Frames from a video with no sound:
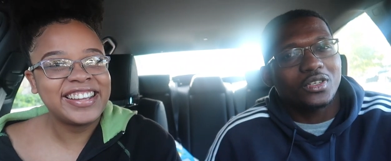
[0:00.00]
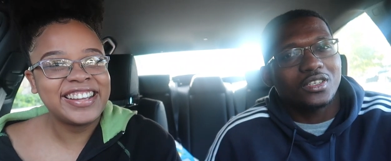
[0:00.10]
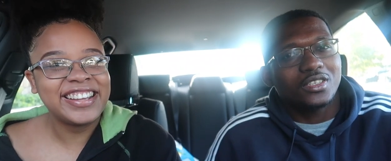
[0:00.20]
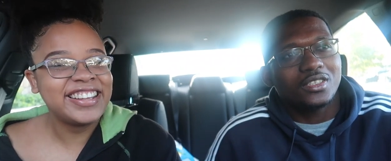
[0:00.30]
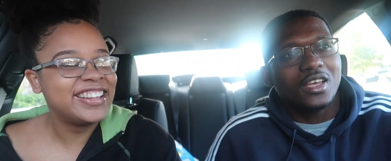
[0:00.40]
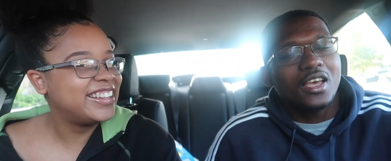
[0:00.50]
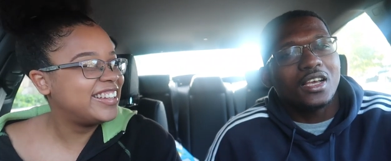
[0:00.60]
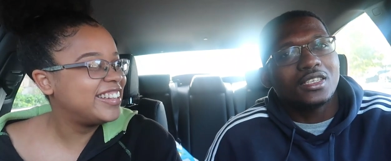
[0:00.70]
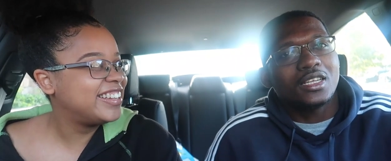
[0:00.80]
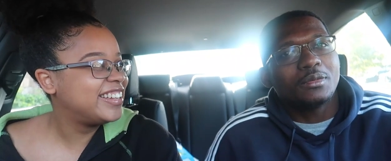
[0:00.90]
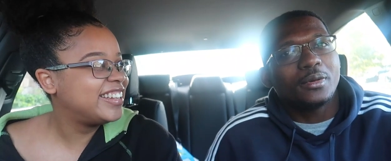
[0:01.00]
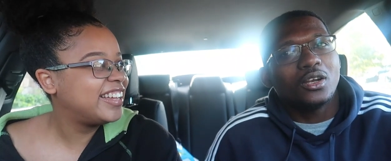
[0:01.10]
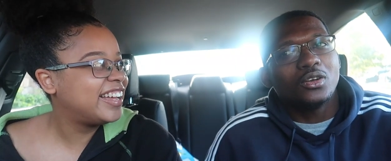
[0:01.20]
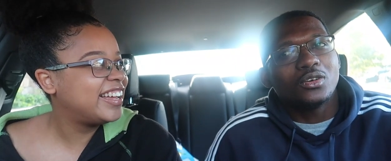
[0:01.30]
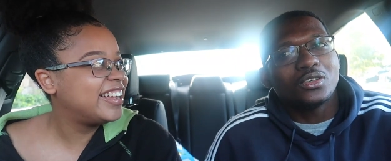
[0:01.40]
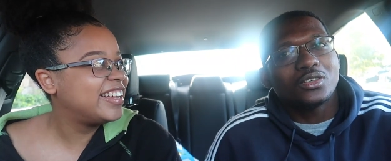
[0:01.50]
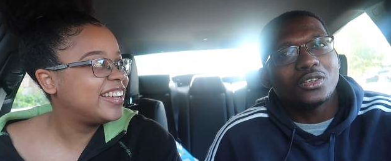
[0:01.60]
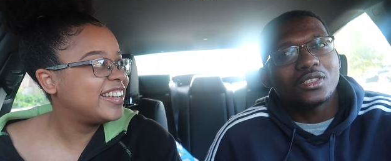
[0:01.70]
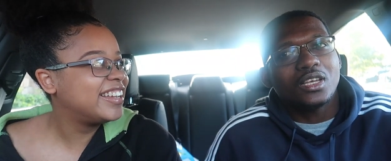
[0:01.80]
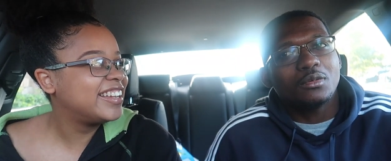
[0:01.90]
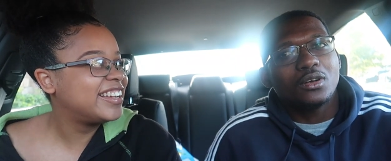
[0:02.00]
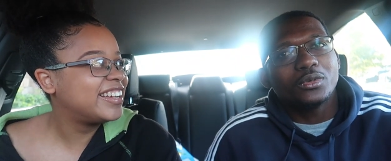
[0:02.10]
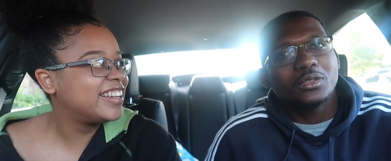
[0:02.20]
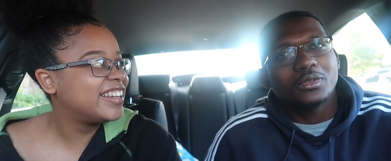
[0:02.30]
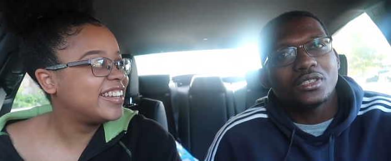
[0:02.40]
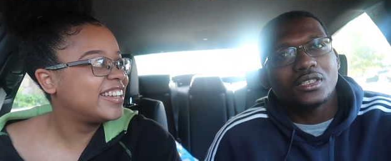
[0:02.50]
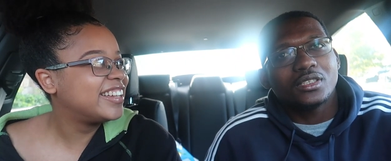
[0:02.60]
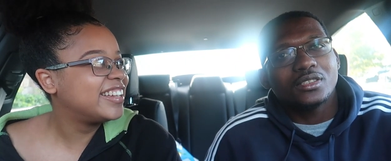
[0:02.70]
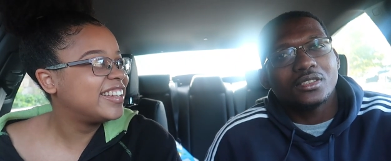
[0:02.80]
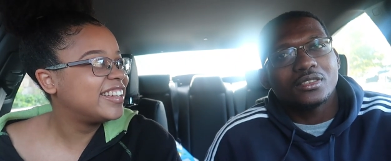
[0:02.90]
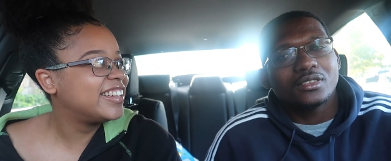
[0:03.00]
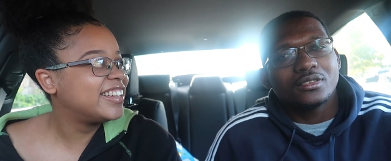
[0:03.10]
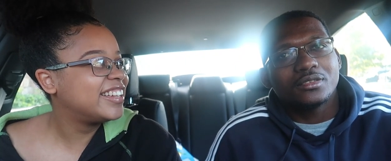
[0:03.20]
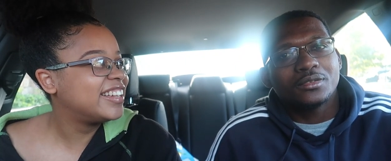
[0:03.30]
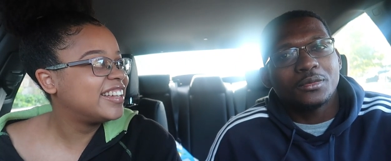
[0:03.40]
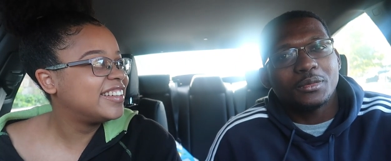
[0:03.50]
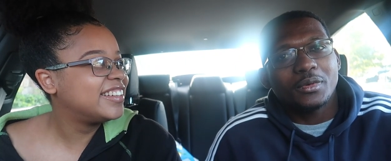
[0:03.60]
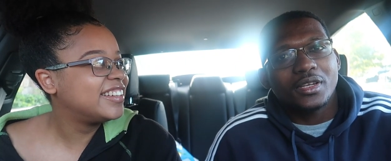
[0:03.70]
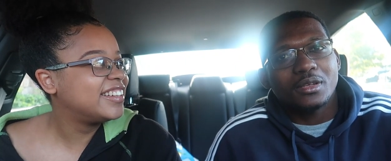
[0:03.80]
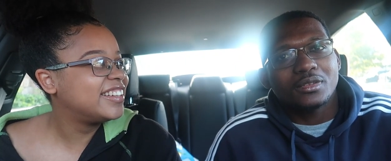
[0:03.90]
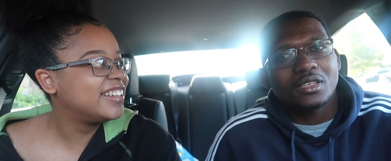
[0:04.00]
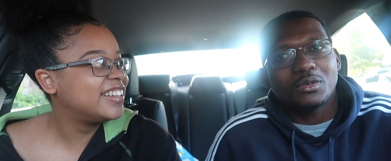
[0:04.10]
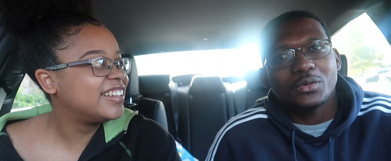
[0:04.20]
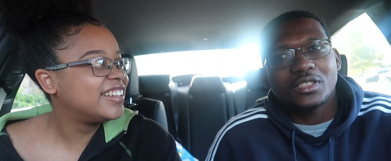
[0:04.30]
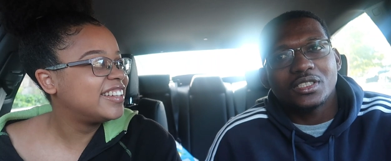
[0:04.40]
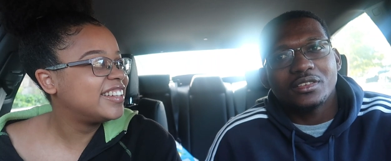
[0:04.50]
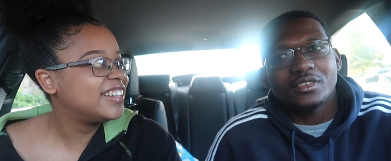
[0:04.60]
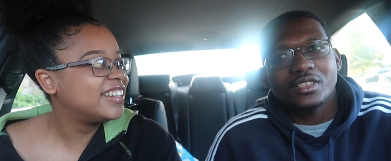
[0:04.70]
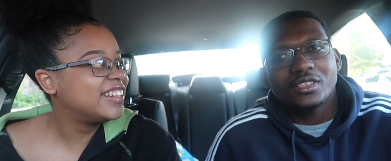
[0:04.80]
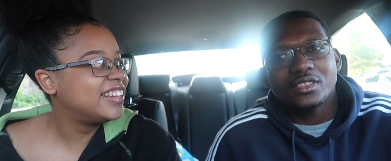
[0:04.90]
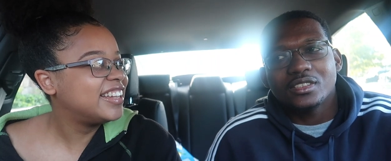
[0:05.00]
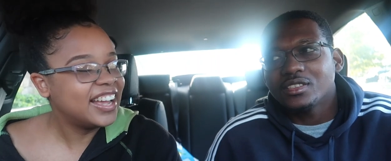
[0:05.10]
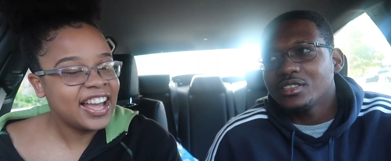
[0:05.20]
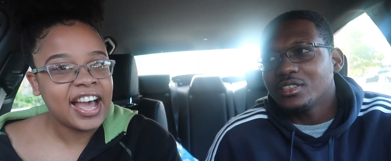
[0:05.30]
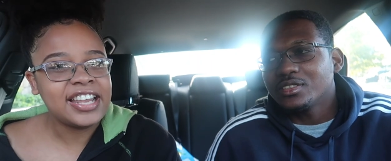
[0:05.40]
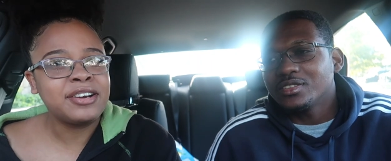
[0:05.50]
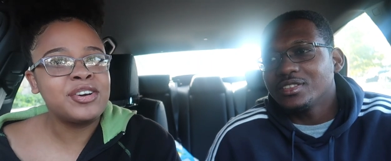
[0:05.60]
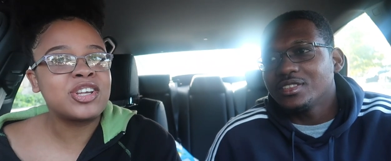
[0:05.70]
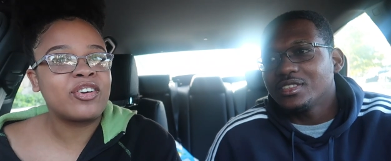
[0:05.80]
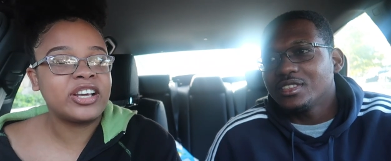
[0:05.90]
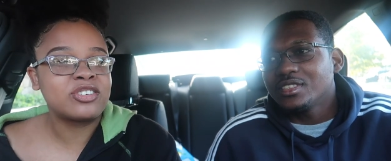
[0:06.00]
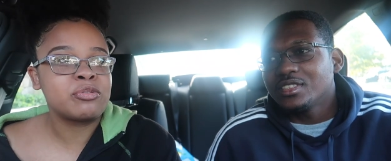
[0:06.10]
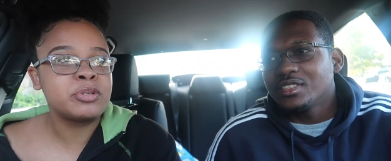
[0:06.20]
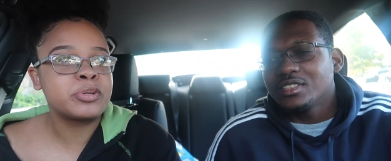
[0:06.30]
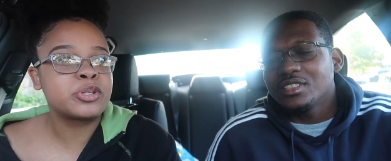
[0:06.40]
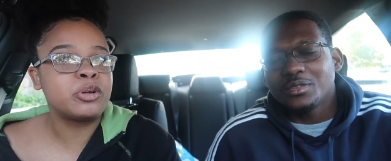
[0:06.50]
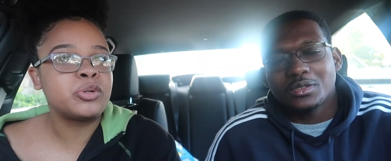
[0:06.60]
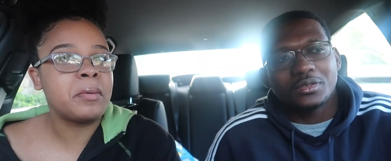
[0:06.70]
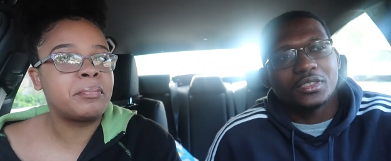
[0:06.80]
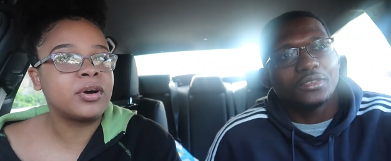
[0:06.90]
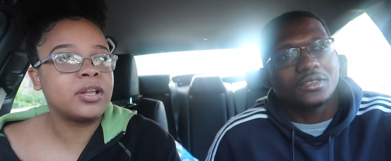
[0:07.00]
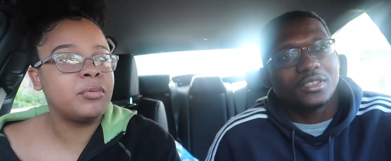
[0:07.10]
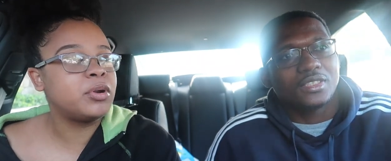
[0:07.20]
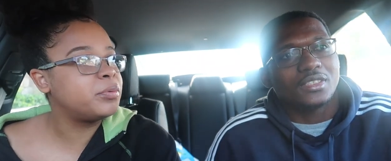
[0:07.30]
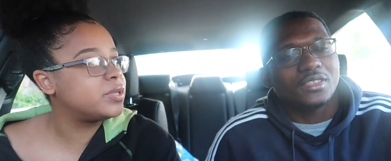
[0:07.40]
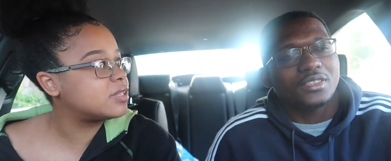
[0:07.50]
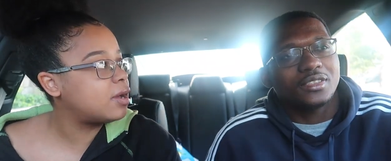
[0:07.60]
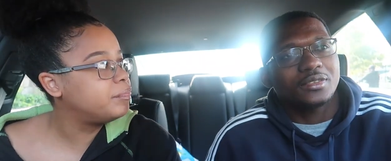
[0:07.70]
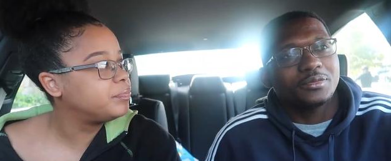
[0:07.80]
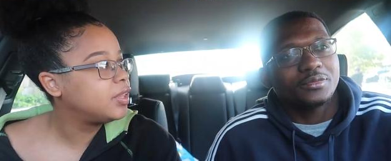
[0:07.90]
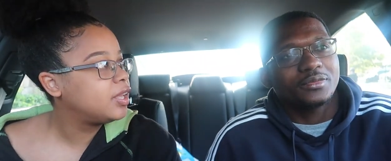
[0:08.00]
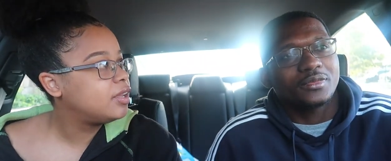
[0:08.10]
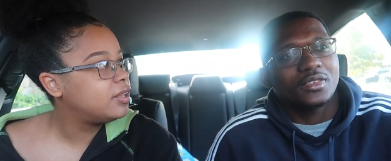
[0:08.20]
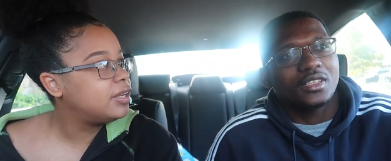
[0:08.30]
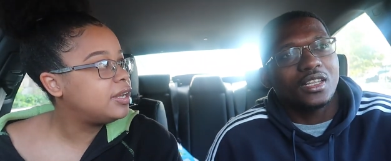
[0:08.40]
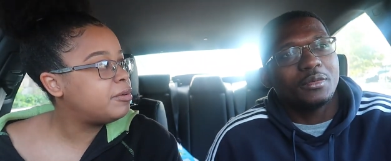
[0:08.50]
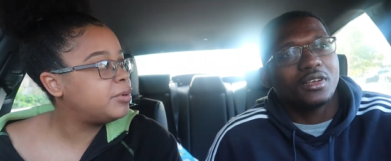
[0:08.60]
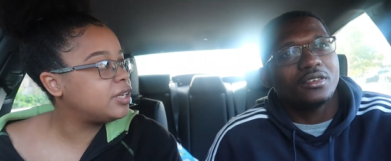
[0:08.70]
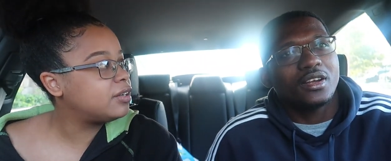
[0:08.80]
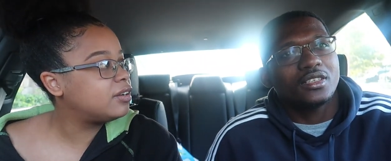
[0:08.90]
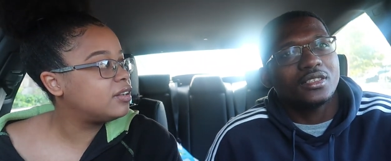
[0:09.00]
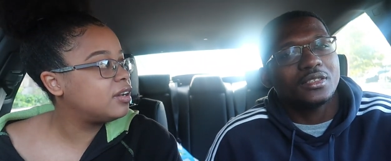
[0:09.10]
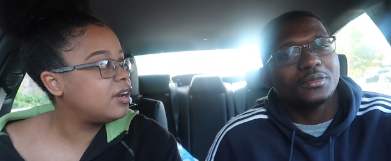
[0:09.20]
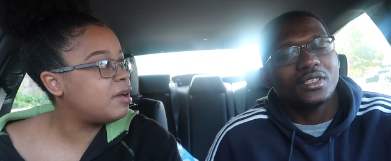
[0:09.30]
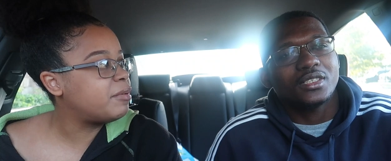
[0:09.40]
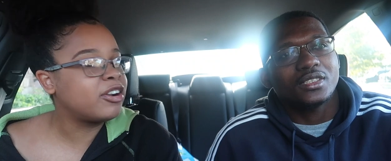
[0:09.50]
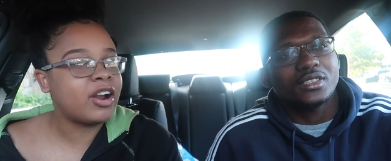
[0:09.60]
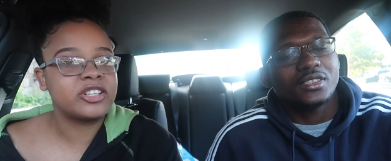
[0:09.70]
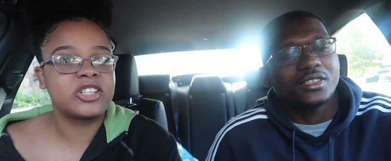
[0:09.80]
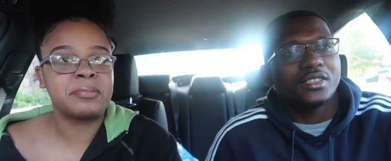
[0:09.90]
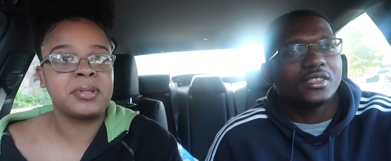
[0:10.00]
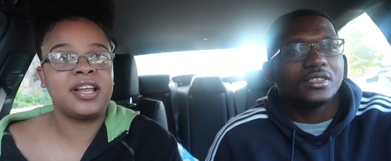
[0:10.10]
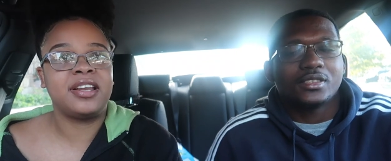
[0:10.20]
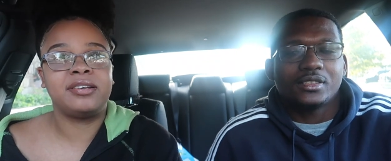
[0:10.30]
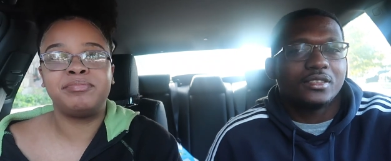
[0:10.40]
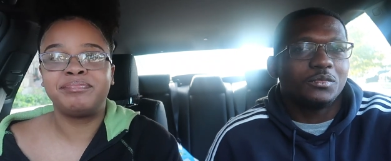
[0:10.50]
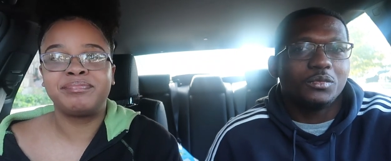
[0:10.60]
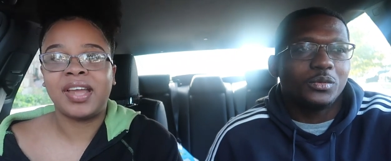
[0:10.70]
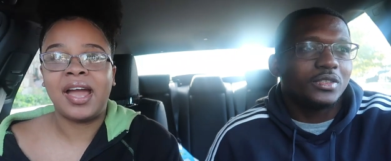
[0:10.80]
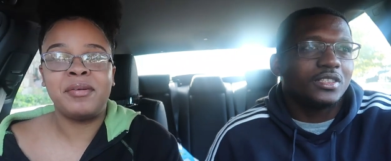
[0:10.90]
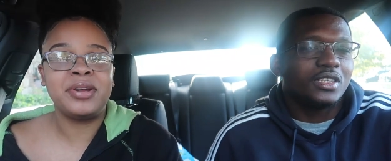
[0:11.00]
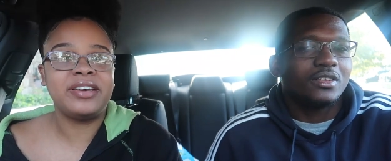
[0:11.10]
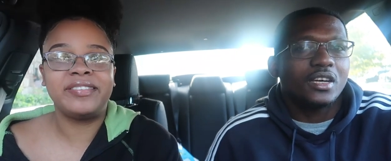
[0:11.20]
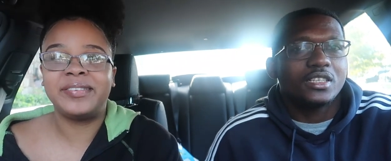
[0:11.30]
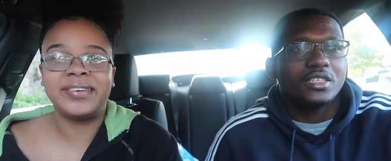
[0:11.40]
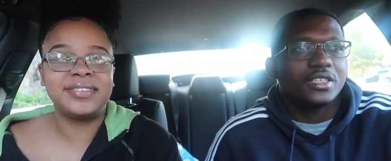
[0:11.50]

Speaker 1: good. Because I remember a long, long, long time ago, we were supposed to eat from the pineapple thing, but we just never did. So I think
Speaker 2: it was a restaurant we were supposed to go to in Brooklyn. Yeah. What it was? Um, lemongrass lemon, or something. Lemongrass or something yeah. like that. we just and never, we never had a